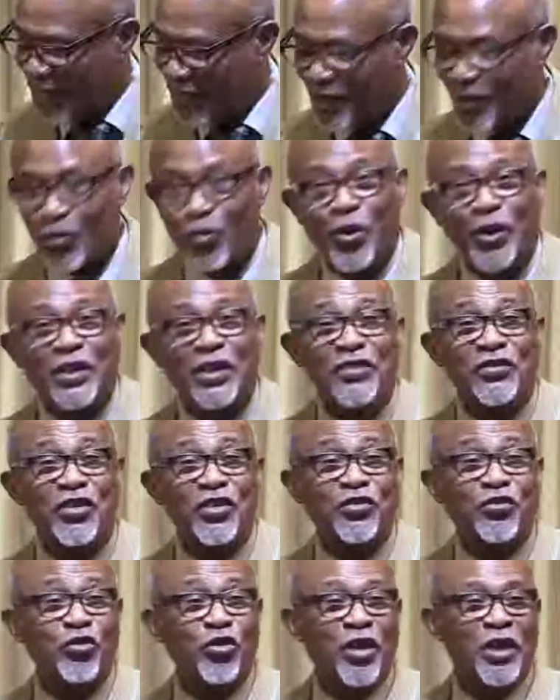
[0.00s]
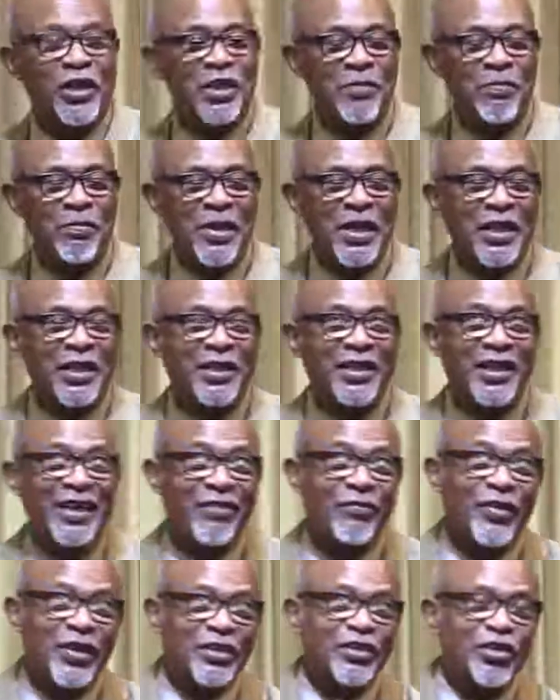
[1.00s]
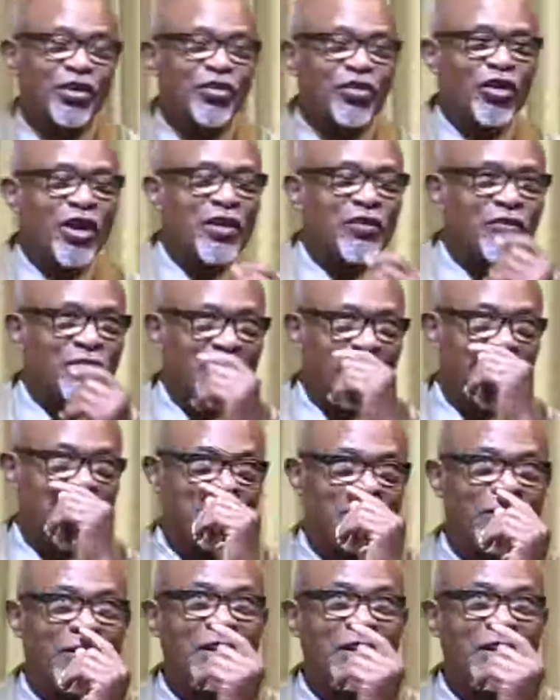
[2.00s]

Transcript: What does this really mean, living the Christ life?